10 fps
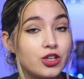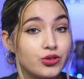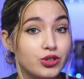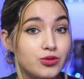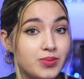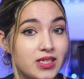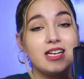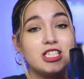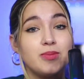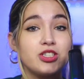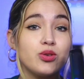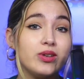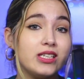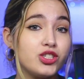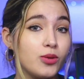groups, and especially
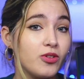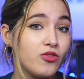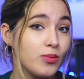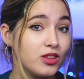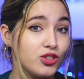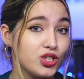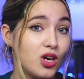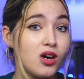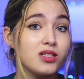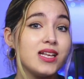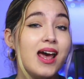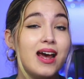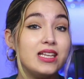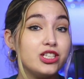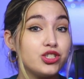when they start performing their songs and they